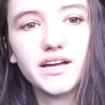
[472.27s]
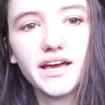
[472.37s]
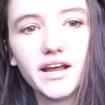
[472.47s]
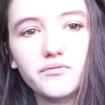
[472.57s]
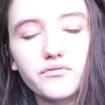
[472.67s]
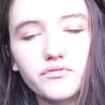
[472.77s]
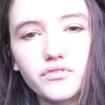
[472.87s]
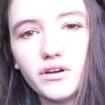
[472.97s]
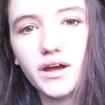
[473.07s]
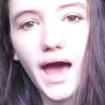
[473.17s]
and I'm
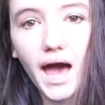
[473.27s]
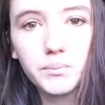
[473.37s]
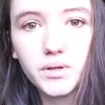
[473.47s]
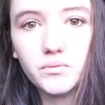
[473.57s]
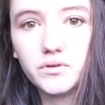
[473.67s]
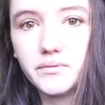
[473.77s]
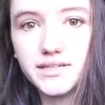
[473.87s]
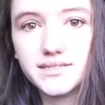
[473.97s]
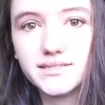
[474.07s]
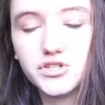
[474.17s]
very happy with
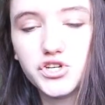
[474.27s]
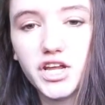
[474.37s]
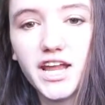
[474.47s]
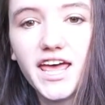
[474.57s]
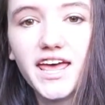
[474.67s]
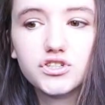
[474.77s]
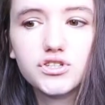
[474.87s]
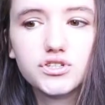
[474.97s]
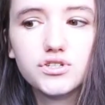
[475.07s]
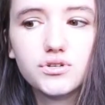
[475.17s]
my decision.
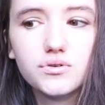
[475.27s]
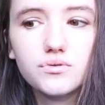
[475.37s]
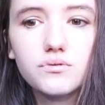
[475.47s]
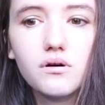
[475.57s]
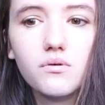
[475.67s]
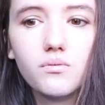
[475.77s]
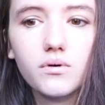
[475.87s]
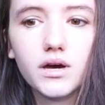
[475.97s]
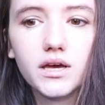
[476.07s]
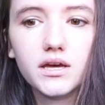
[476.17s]
Just do
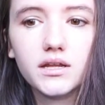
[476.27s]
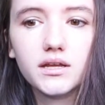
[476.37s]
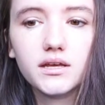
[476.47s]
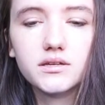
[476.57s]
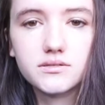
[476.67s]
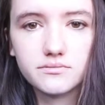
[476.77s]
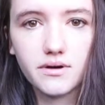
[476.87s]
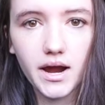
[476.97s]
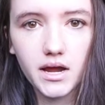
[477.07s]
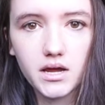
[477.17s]
what is
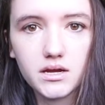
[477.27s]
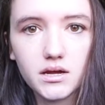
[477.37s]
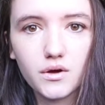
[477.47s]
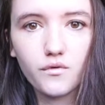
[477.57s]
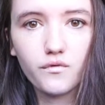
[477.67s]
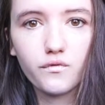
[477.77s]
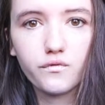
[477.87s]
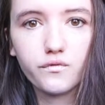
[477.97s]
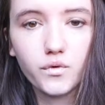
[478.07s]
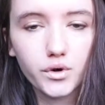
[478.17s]
right
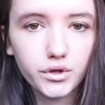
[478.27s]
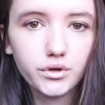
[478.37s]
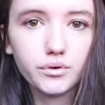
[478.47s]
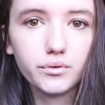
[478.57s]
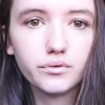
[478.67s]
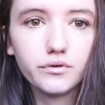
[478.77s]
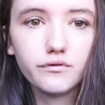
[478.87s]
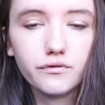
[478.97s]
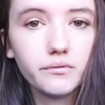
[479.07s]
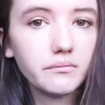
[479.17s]
for you.
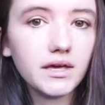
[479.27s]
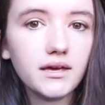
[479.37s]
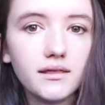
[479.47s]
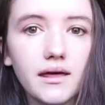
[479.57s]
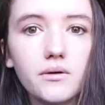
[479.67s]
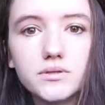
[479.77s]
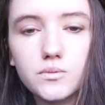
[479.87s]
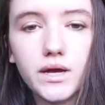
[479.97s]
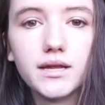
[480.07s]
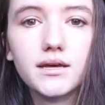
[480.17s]
For me, that was
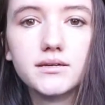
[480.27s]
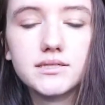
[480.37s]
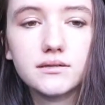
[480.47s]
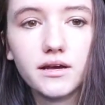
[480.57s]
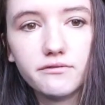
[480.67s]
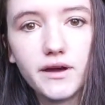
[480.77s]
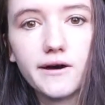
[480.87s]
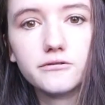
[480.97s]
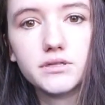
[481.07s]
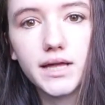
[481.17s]
waiting until I
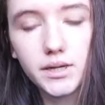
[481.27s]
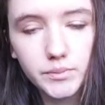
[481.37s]
found that